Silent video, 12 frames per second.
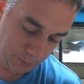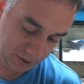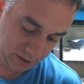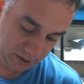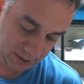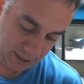
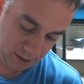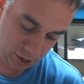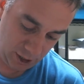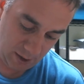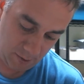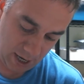Olympic success,
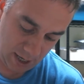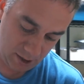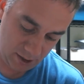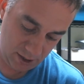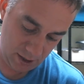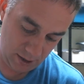Jamie
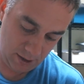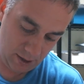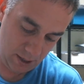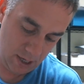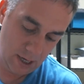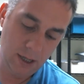
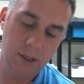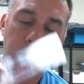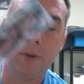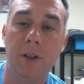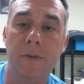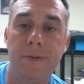Anderson,
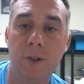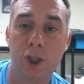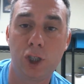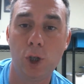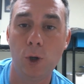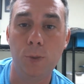Olympian for
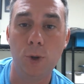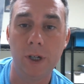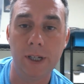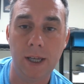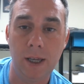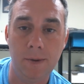
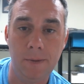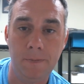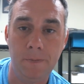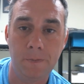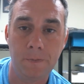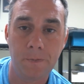snowboarding came in.